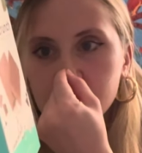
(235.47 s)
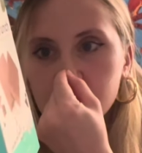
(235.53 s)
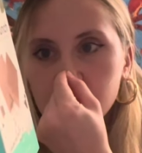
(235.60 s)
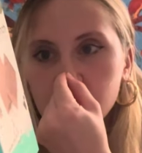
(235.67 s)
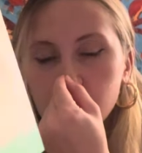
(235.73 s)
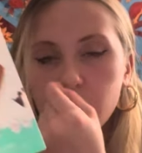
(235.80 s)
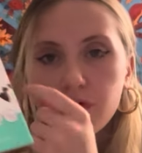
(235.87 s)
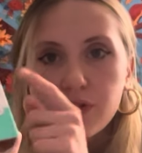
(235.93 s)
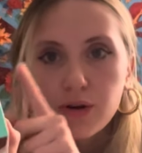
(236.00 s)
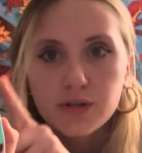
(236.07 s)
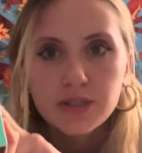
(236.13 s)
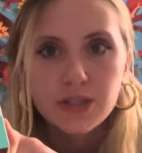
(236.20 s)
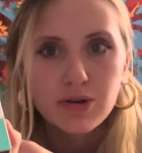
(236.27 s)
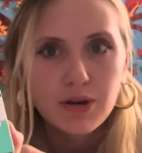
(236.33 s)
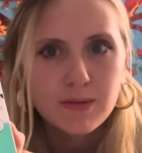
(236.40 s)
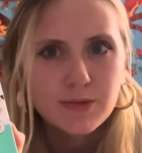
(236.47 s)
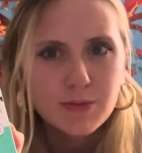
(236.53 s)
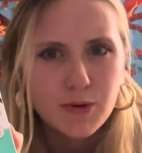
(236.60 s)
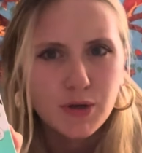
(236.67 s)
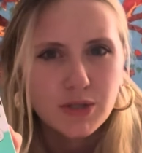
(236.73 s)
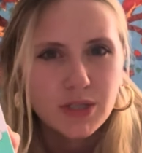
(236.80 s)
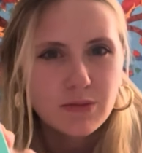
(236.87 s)
and 13 grams
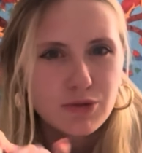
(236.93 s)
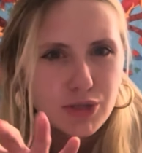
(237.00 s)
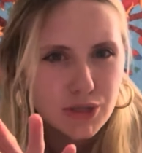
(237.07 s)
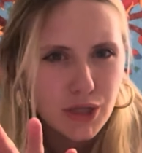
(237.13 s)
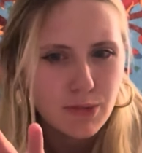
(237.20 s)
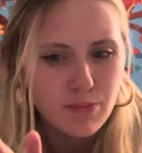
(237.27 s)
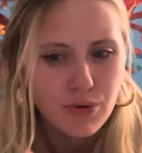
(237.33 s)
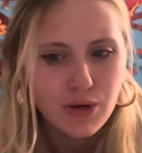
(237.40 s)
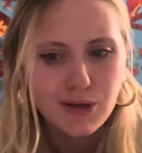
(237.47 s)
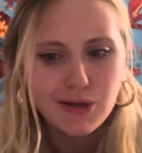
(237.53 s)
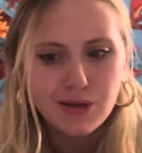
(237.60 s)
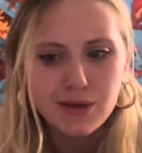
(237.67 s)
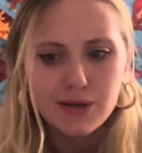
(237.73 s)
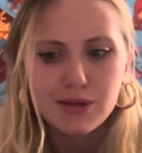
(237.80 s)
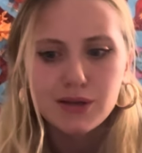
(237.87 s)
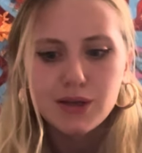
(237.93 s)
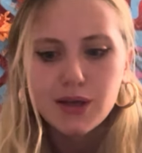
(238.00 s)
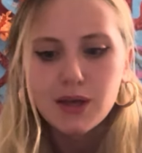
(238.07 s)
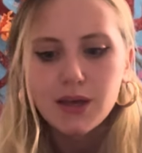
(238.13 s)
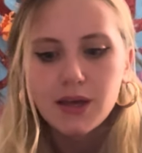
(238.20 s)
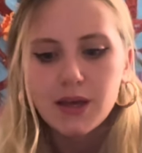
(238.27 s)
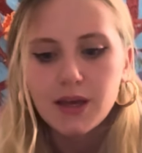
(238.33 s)
protein, which is like pretty good.
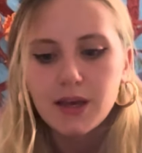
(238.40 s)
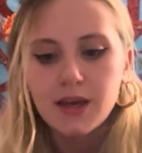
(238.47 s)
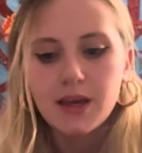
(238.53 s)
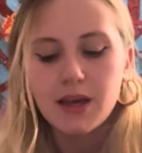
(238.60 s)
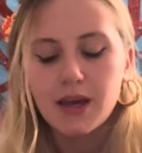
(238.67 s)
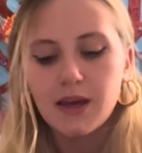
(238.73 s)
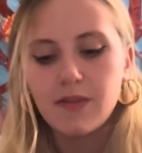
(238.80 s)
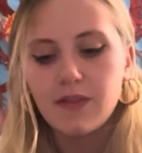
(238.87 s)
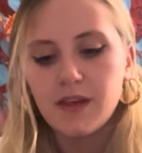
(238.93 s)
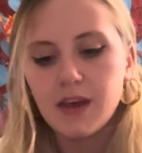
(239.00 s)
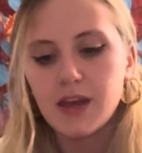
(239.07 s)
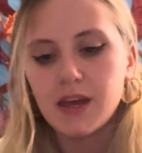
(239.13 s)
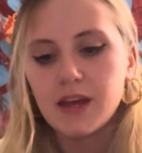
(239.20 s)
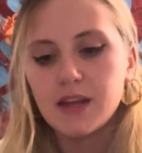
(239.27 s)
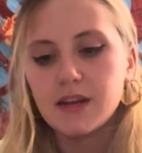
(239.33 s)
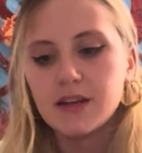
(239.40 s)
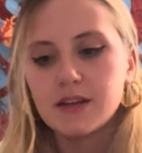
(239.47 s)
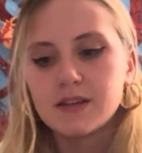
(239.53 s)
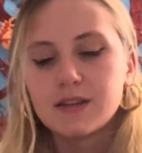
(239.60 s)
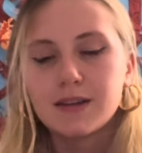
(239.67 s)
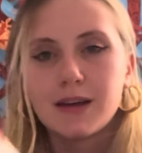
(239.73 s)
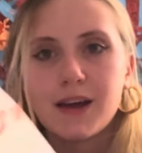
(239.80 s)
And then
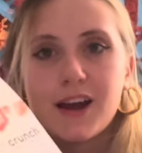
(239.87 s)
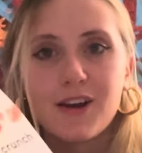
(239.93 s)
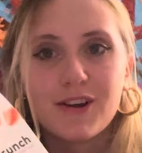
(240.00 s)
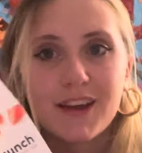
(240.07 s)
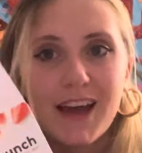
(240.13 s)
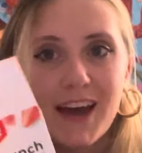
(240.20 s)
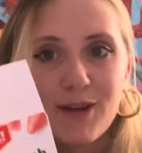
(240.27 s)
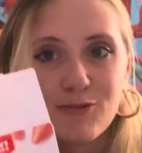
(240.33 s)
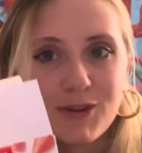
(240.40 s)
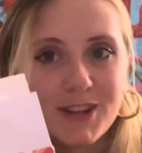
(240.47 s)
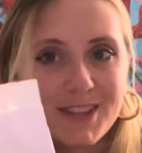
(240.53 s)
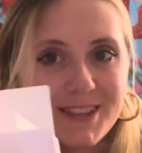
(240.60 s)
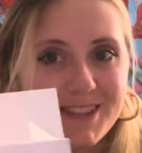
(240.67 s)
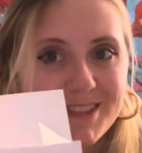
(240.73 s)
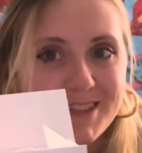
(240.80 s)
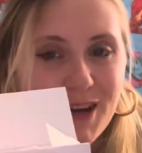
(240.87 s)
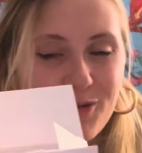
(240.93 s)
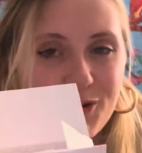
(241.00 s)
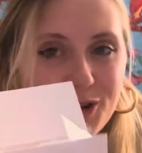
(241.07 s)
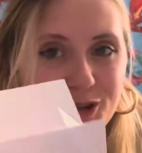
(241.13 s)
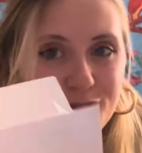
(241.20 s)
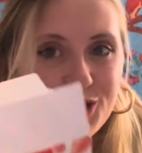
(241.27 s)
I already had one of these. I
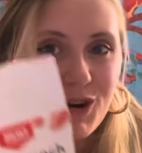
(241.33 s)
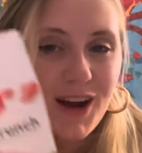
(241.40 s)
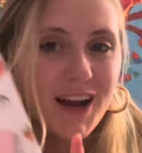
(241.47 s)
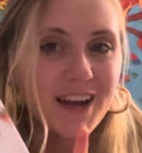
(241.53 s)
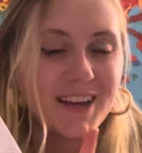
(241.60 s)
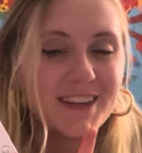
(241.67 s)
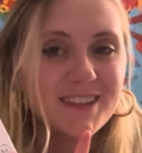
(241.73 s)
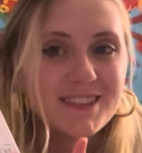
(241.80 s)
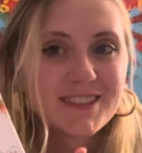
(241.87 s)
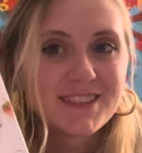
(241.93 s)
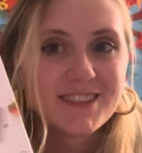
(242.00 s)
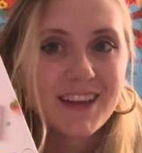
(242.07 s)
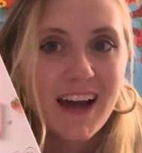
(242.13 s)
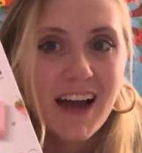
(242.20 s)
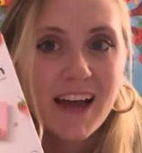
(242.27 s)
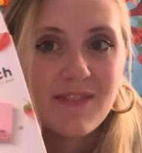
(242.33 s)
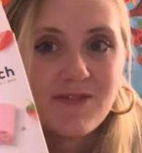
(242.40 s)
wanted to try it. I have